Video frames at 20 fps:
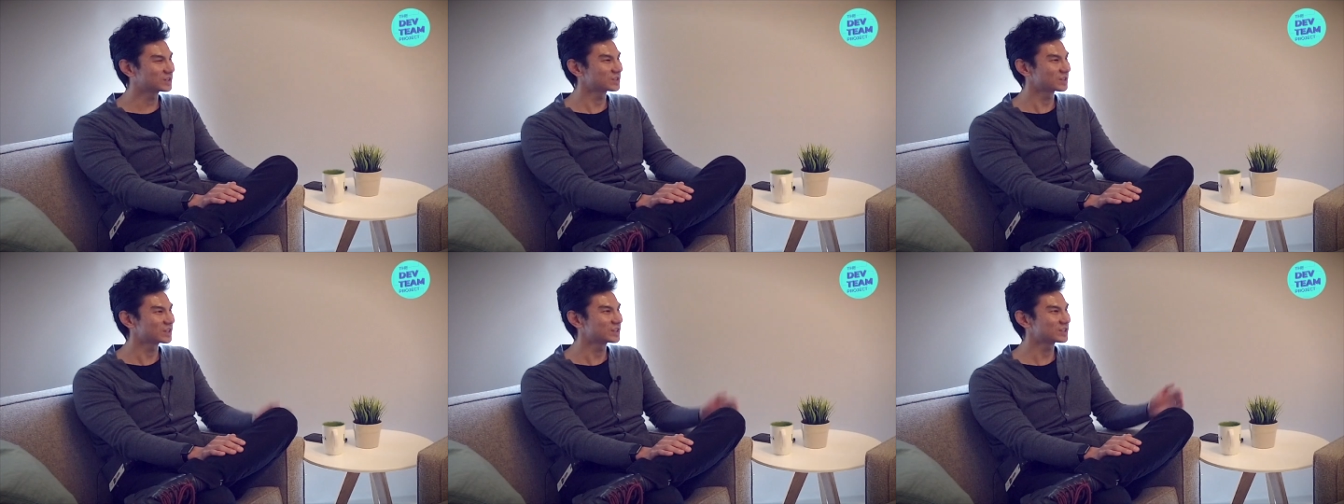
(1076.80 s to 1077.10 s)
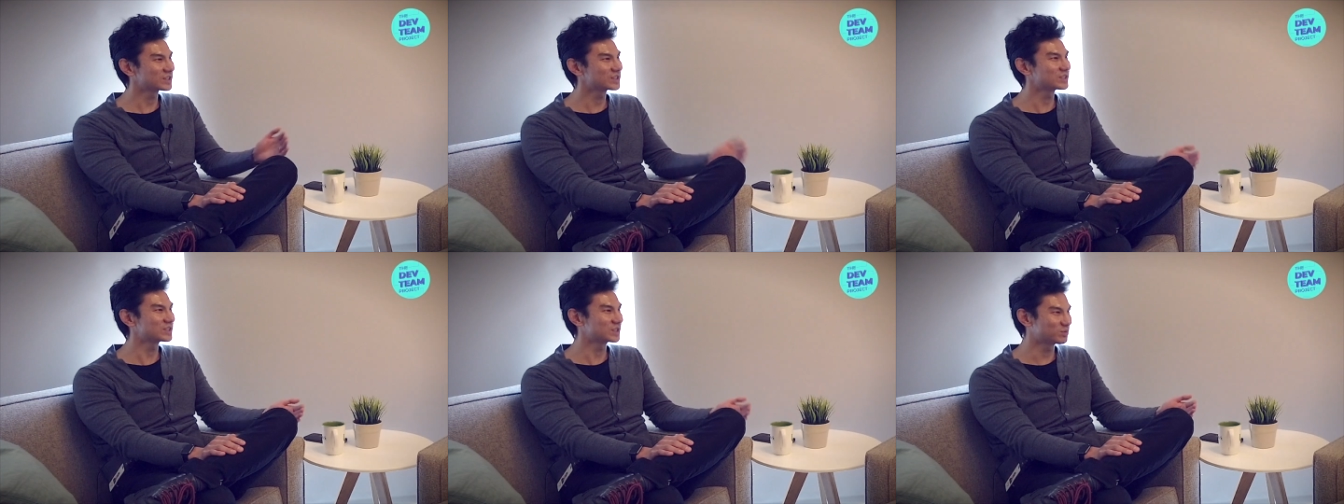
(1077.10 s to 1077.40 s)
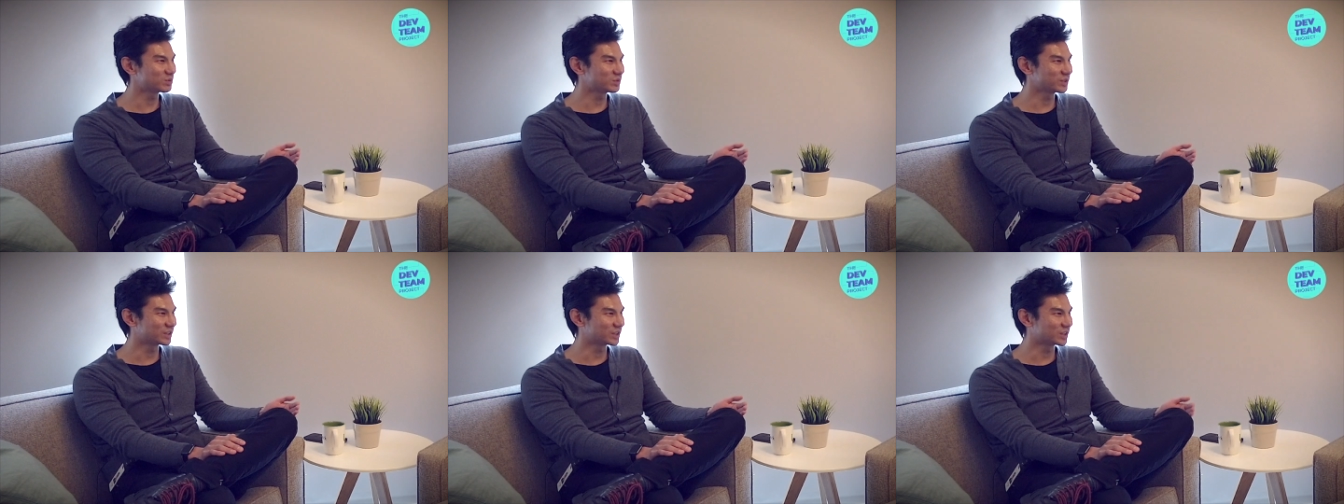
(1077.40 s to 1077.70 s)
is a
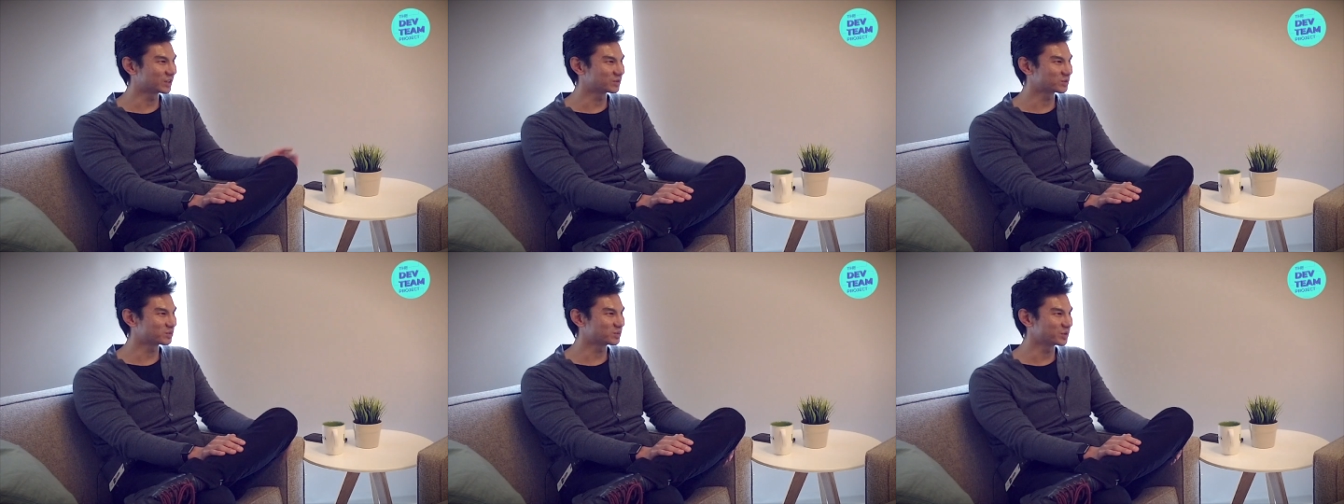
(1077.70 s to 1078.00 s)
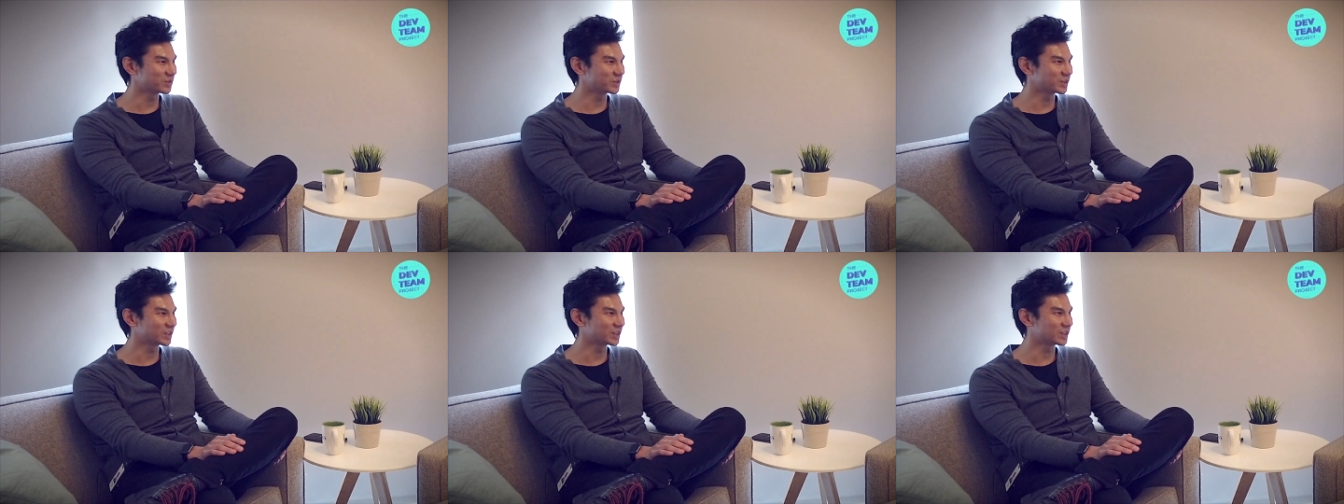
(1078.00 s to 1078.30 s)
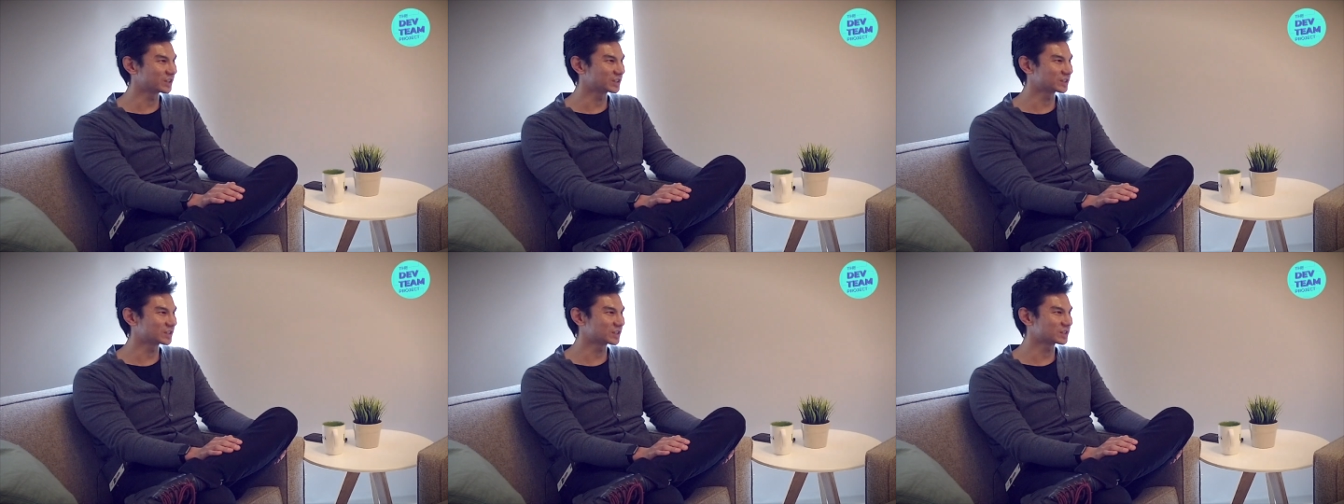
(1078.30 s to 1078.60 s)
deeply uncomfortable
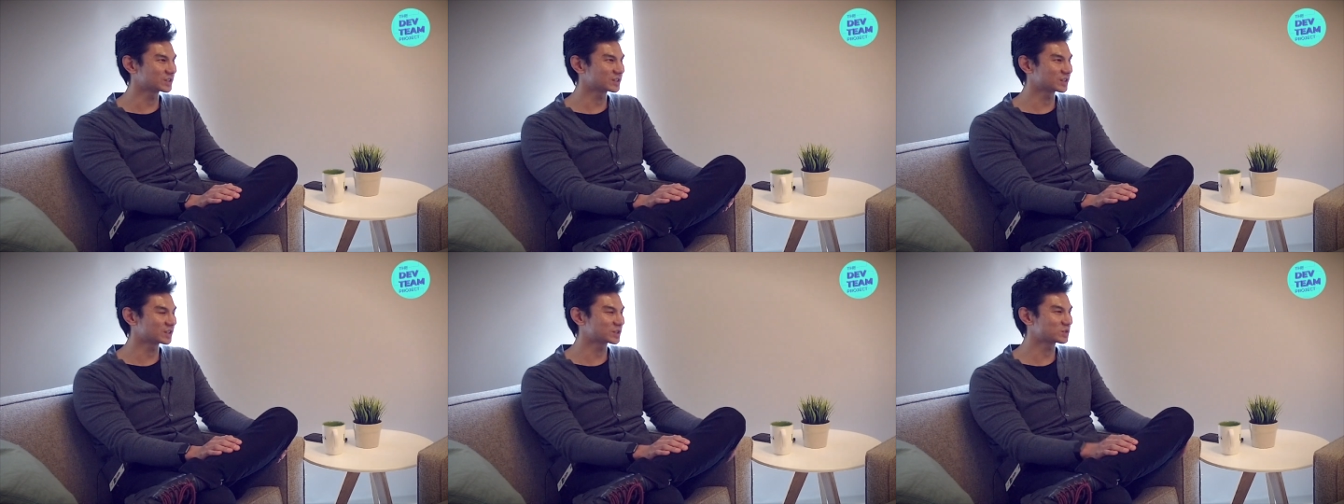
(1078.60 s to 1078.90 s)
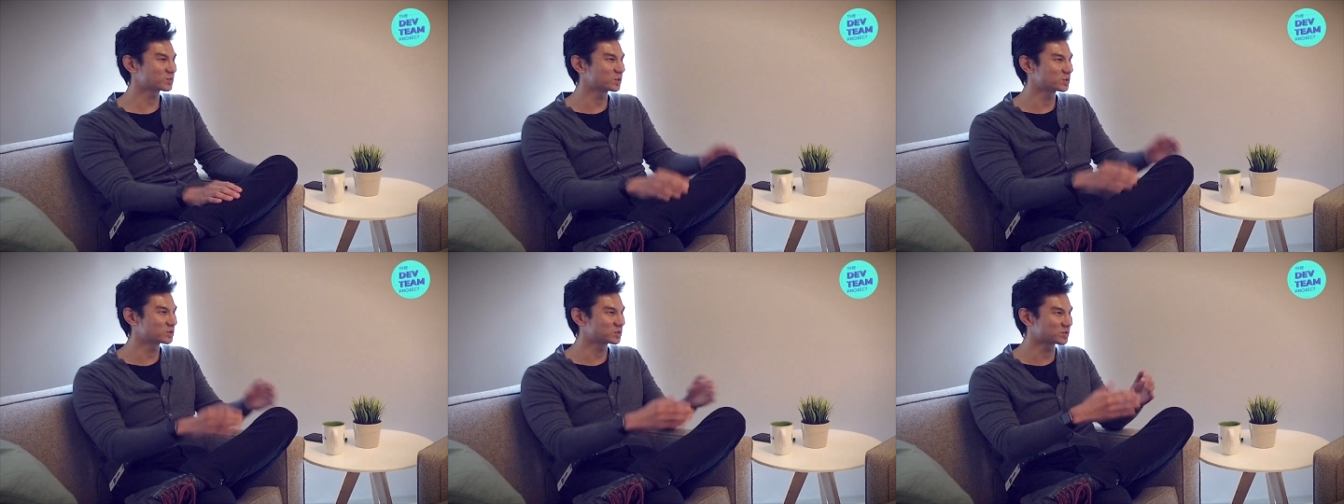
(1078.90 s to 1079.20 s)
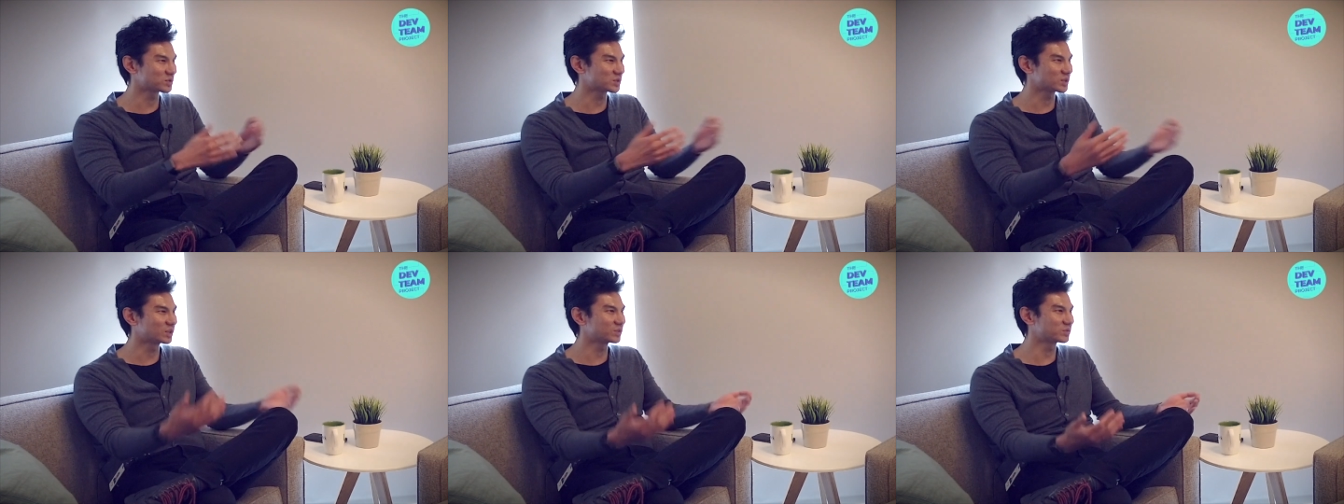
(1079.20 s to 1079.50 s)
thing. It does expose
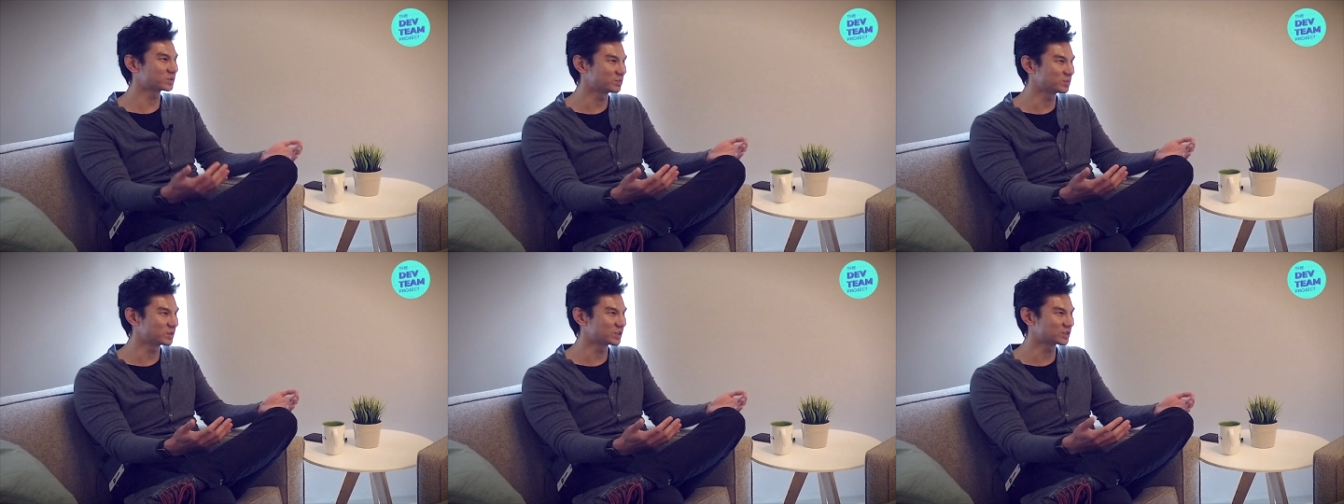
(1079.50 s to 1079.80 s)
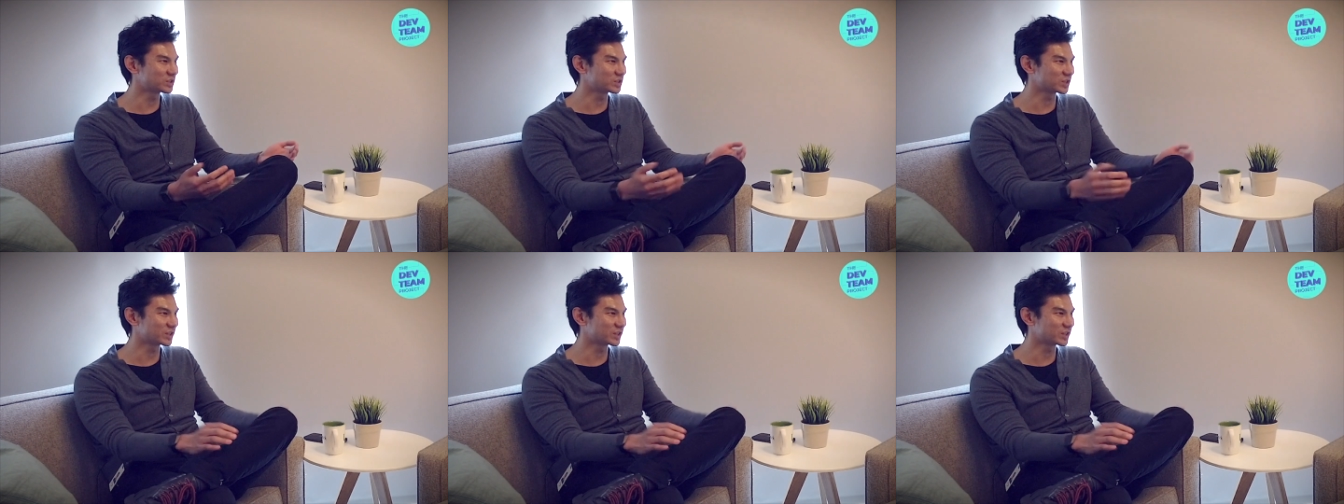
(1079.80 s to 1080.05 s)
yourself to being